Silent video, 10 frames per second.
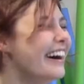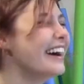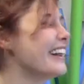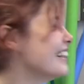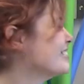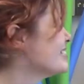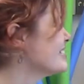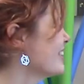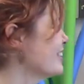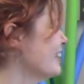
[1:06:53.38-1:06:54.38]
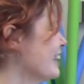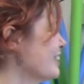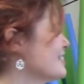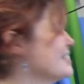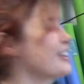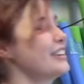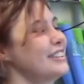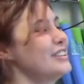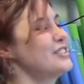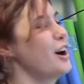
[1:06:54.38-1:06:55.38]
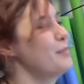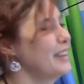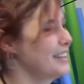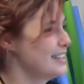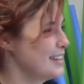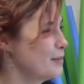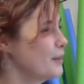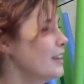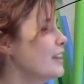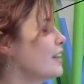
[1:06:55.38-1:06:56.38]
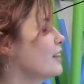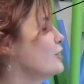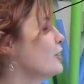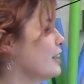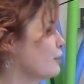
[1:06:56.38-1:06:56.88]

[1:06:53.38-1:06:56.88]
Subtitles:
I just start like hysterically sobbing into him, looking